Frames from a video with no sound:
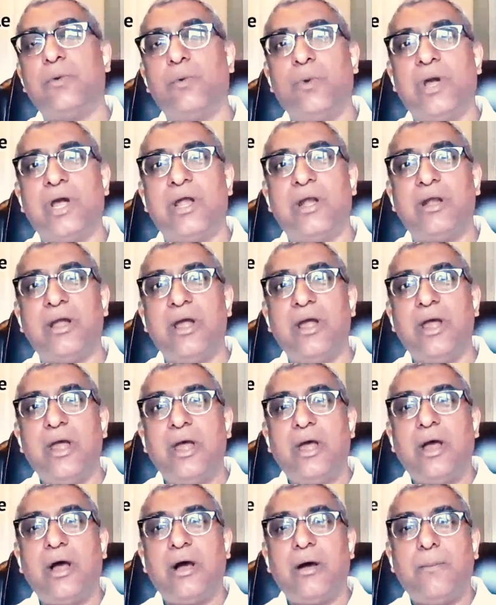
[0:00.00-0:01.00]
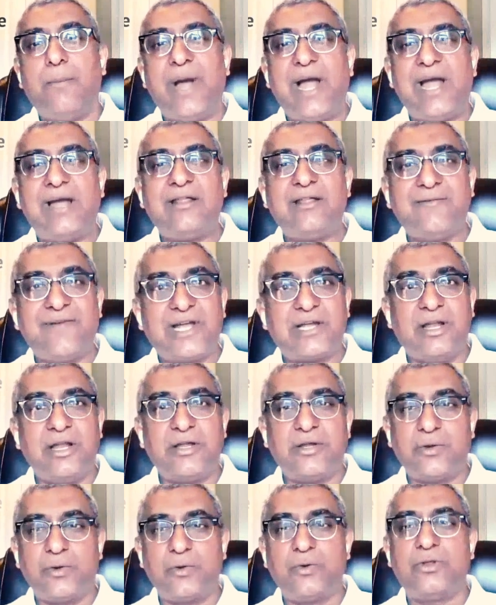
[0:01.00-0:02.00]
where banks have
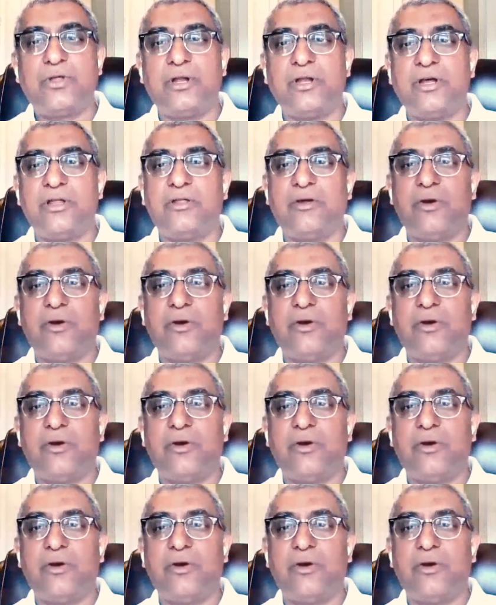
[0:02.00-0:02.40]
actually chosen us